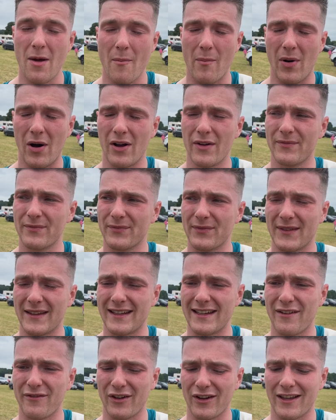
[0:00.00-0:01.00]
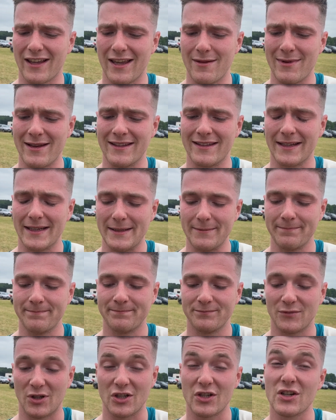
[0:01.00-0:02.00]
but it never came in time,
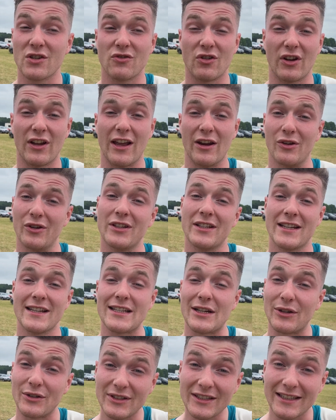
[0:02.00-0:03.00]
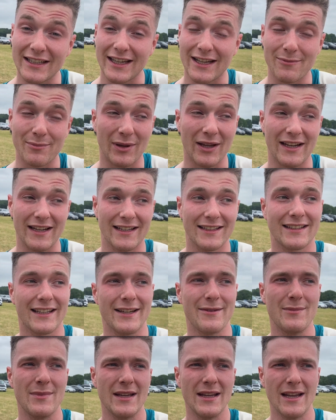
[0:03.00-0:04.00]
which is really annoying because I ordered it in plenty of
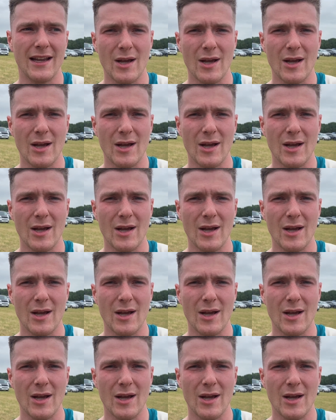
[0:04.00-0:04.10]
time.